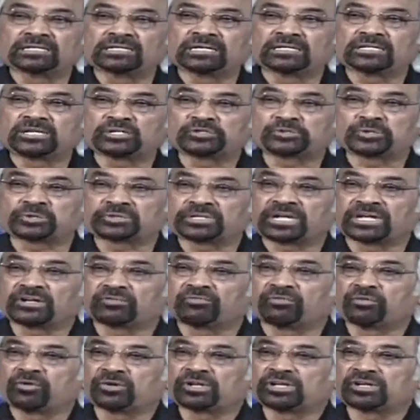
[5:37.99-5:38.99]
that it should take
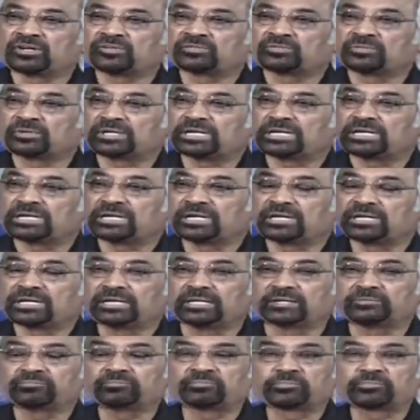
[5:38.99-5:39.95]
4 years to get a degree.